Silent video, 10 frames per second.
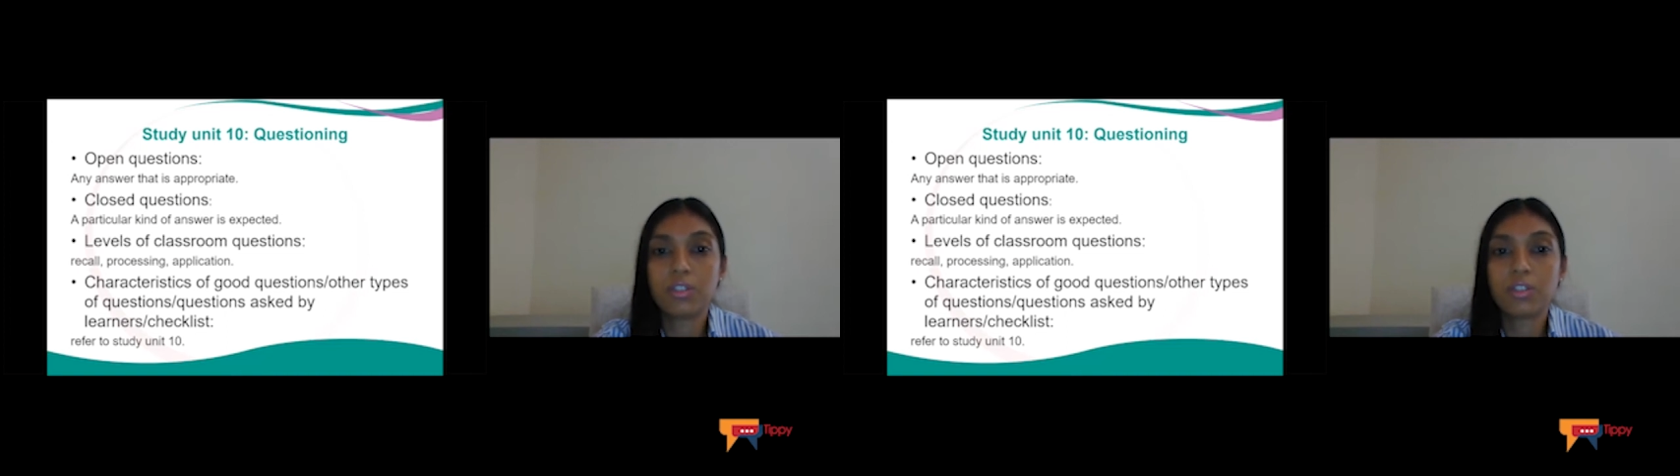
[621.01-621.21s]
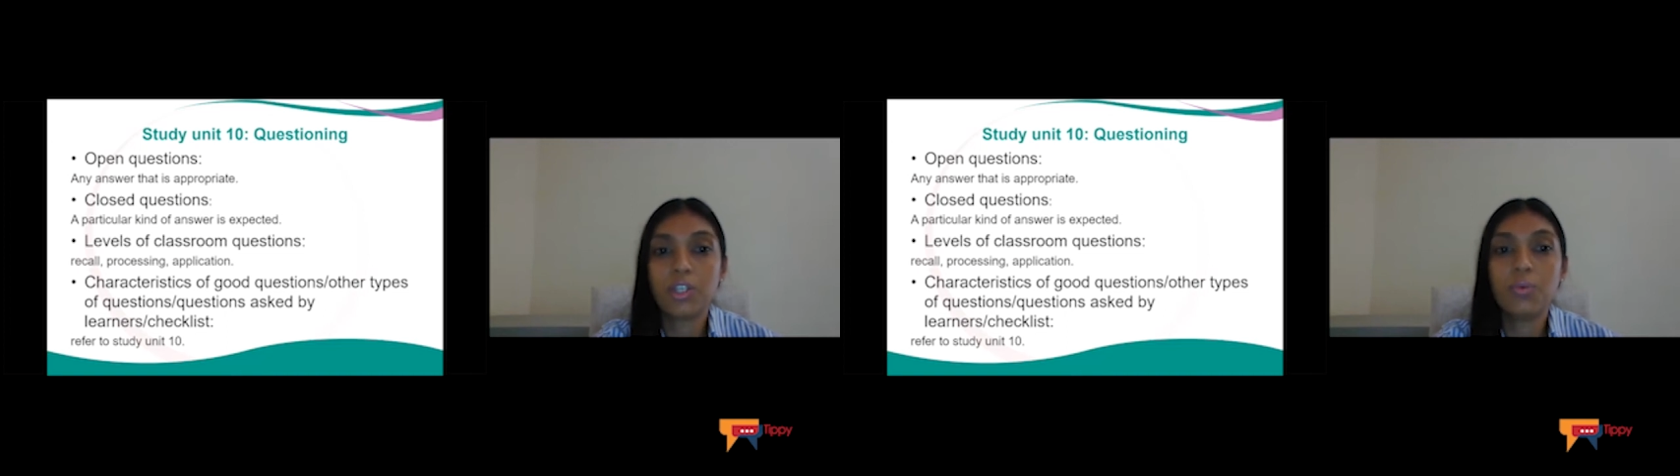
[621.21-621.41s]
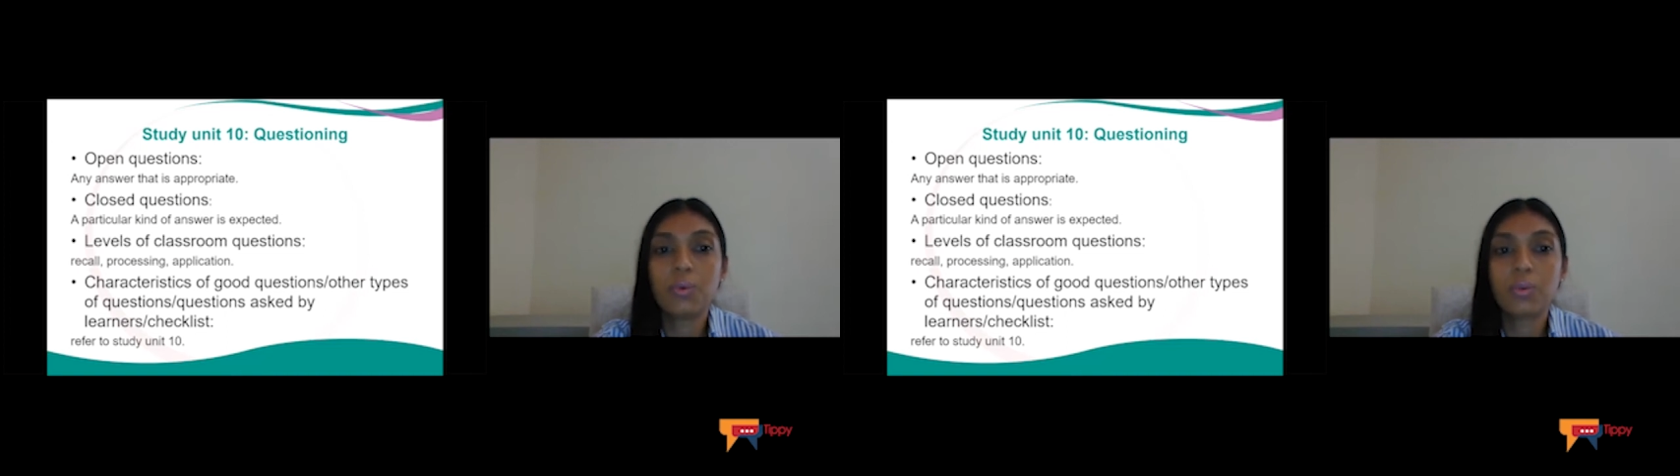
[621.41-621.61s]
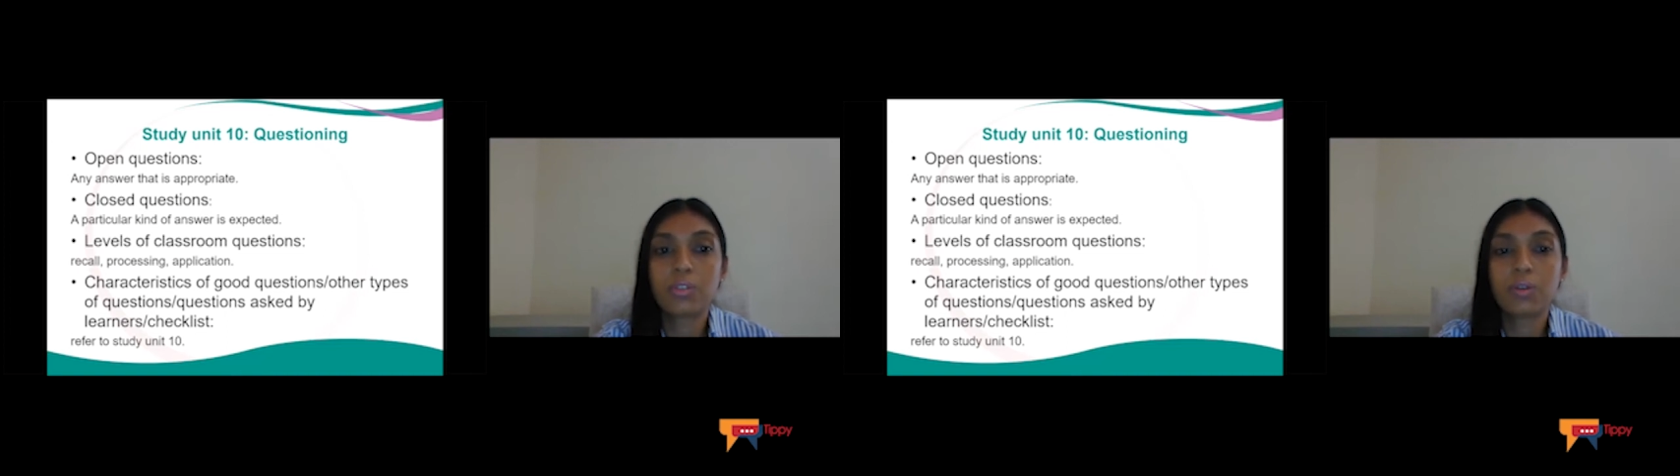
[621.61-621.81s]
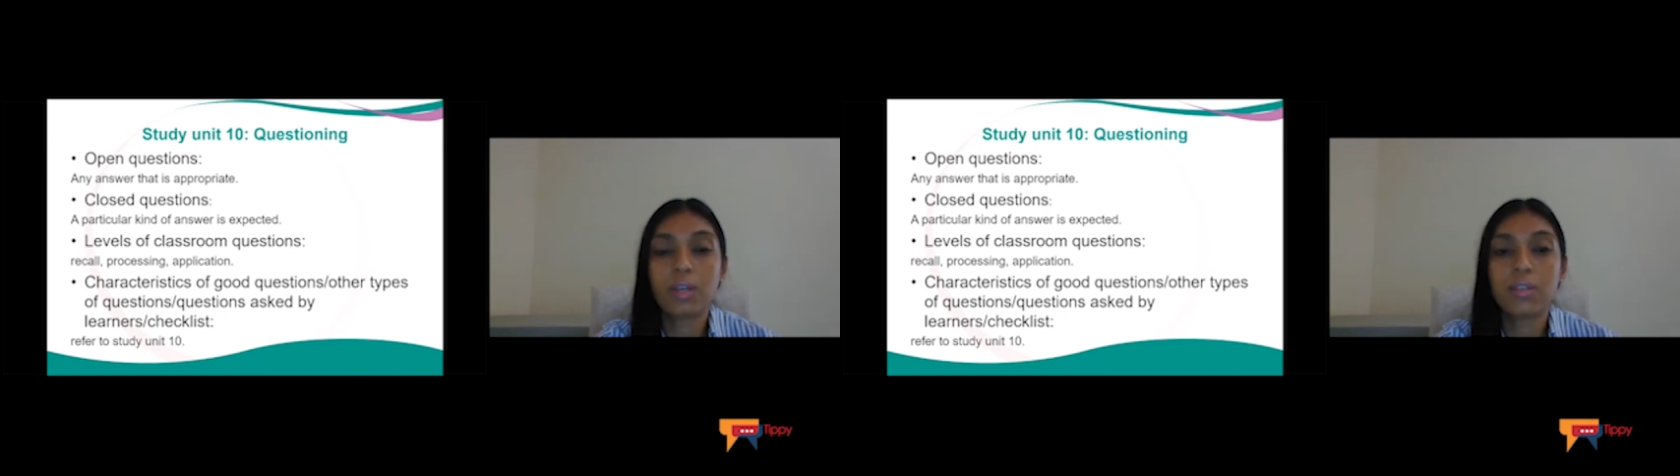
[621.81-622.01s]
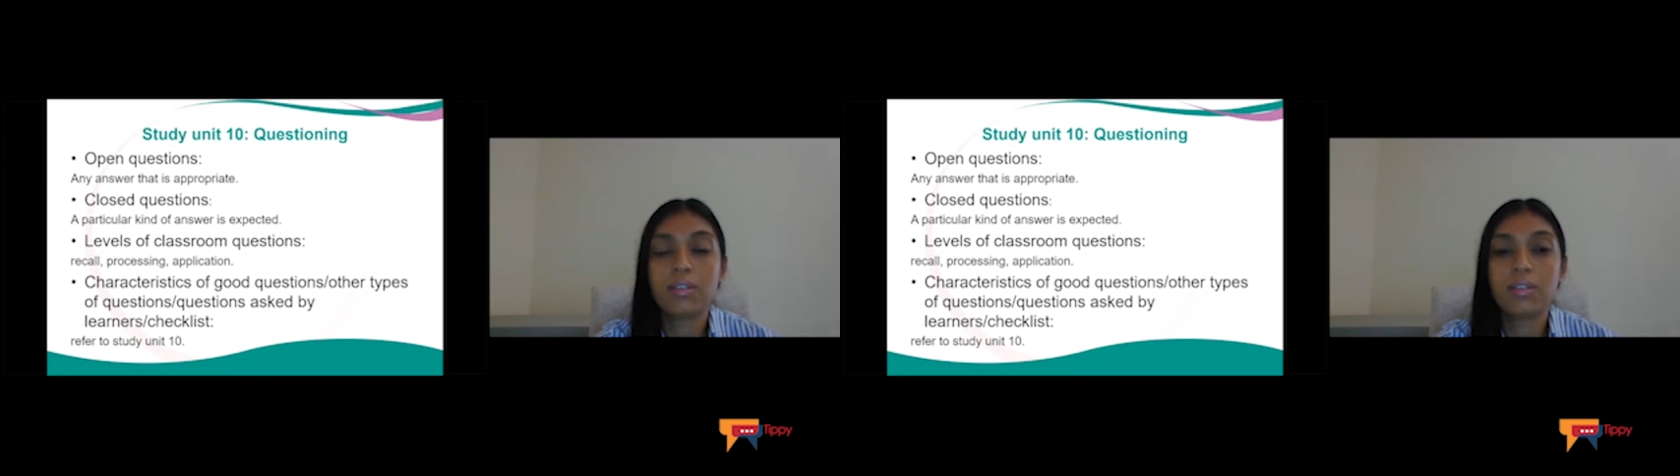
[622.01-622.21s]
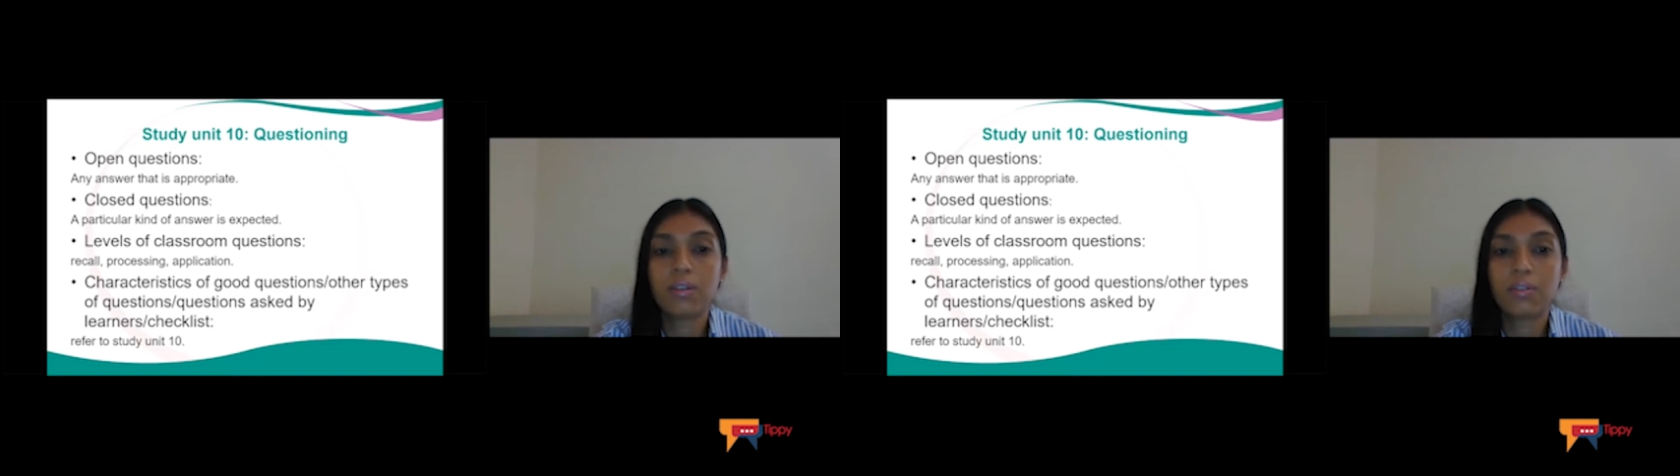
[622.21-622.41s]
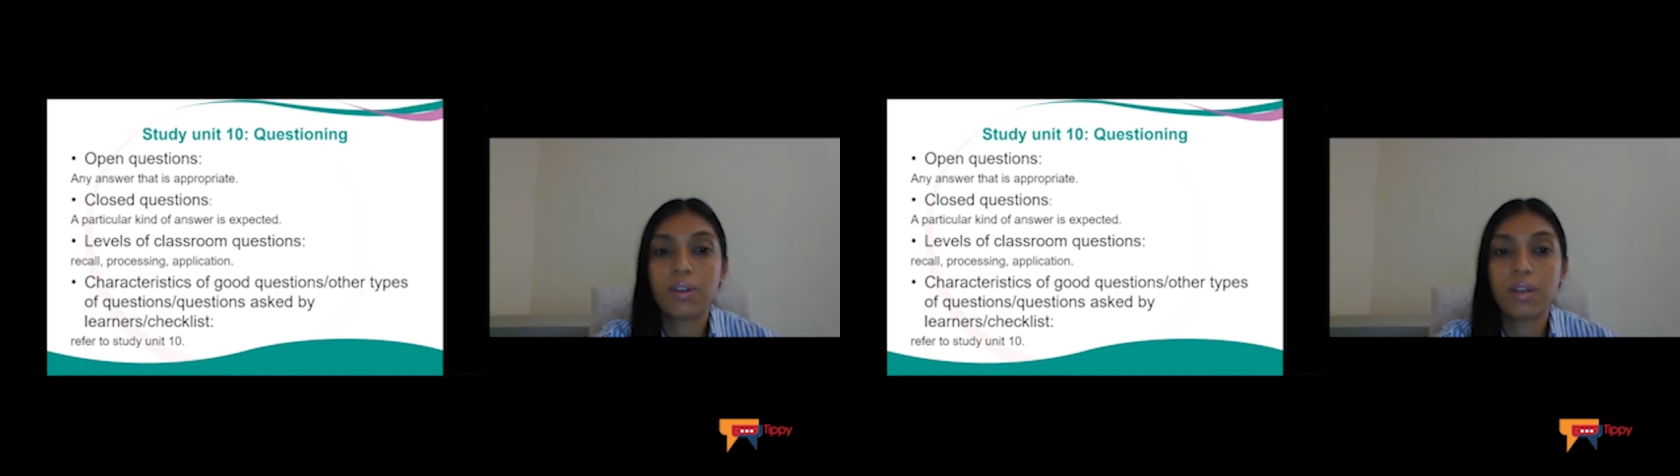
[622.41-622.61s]
you also get
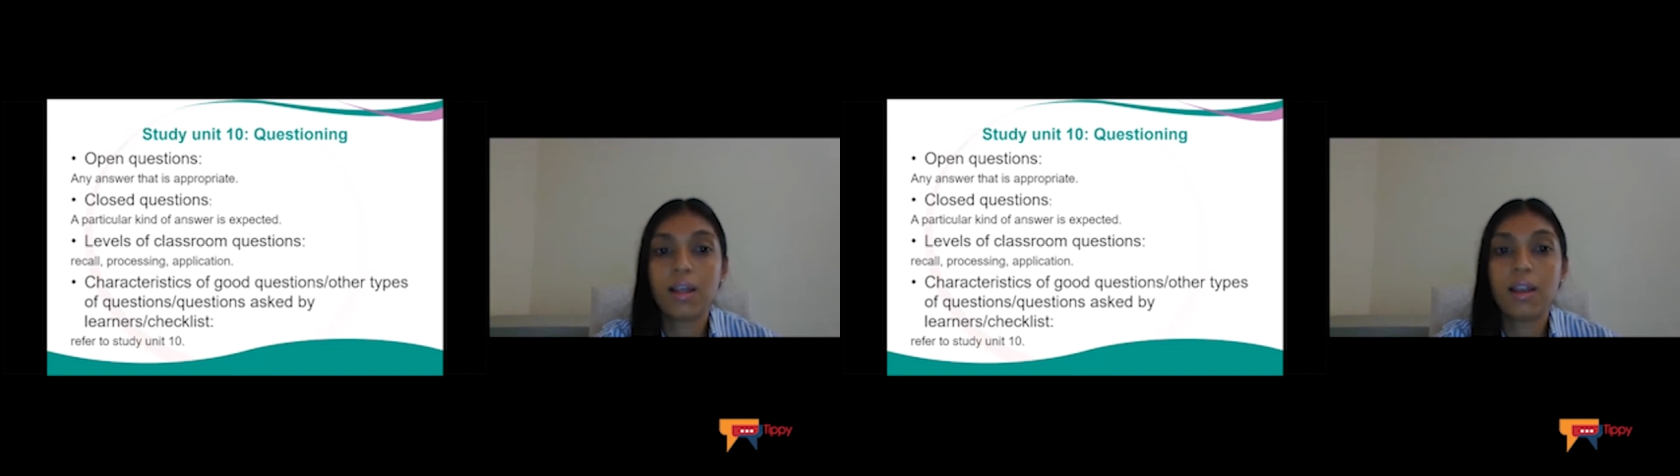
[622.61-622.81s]
different